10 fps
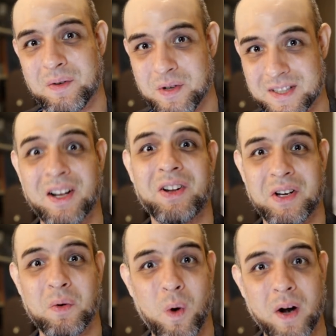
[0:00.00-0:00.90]

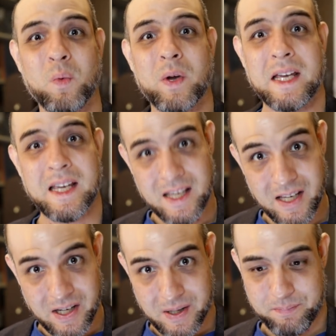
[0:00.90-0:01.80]
result in what we
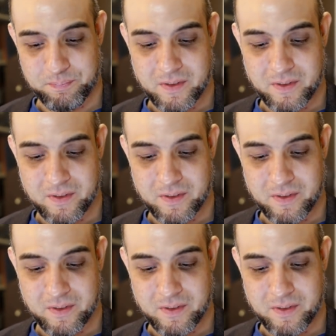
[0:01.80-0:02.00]
hear.